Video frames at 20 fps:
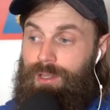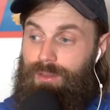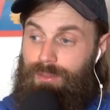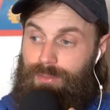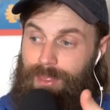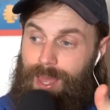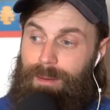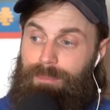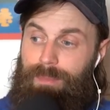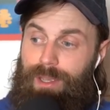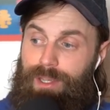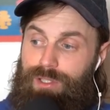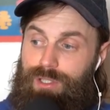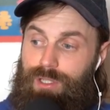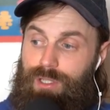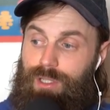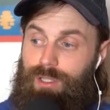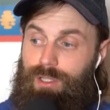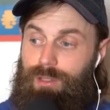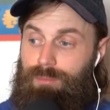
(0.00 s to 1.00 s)
That
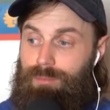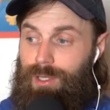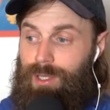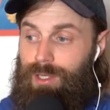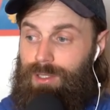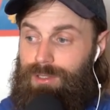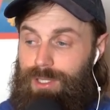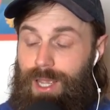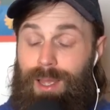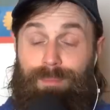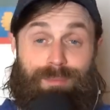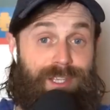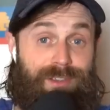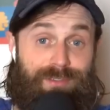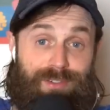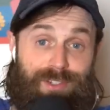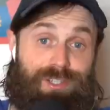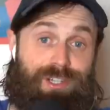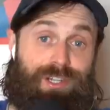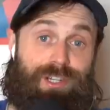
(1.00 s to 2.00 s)
basically means
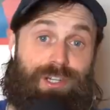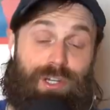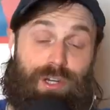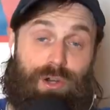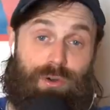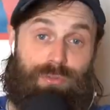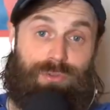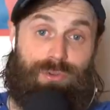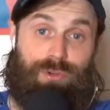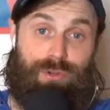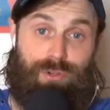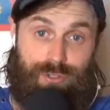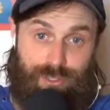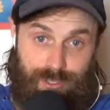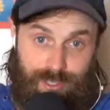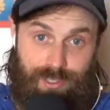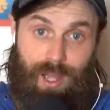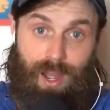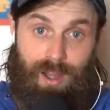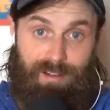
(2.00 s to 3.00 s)
MTV's going to go through your
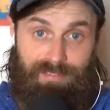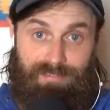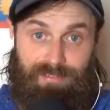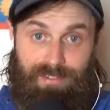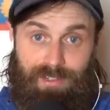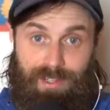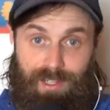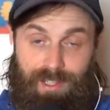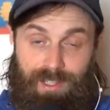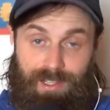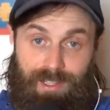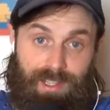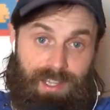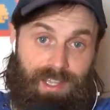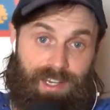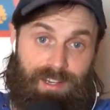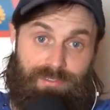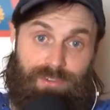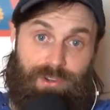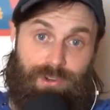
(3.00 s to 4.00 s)
stuff,
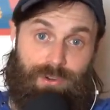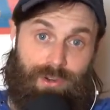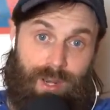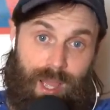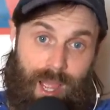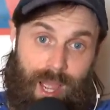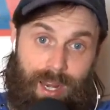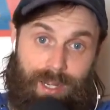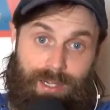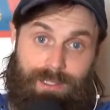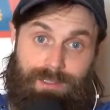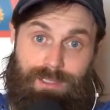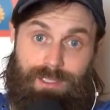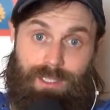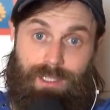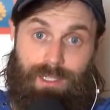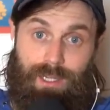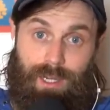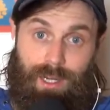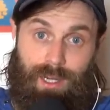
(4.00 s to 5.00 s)
and if you're not
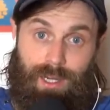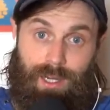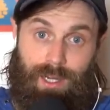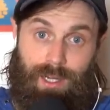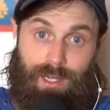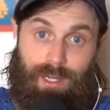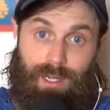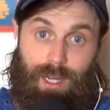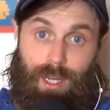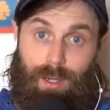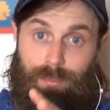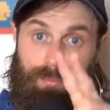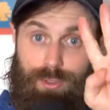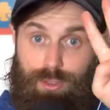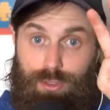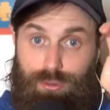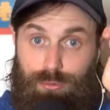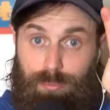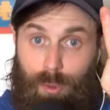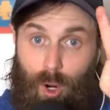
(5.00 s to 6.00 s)
up
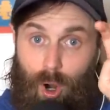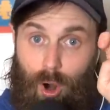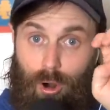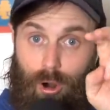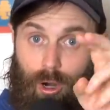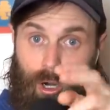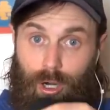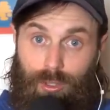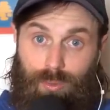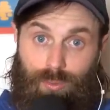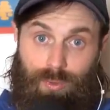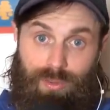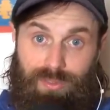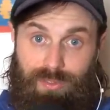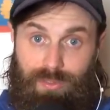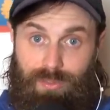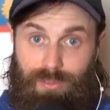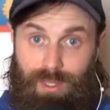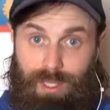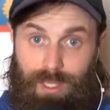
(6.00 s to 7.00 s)
to par with
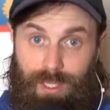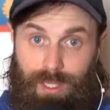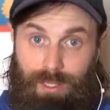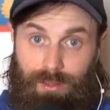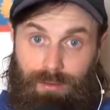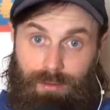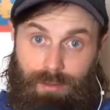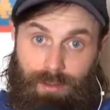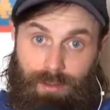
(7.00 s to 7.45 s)
the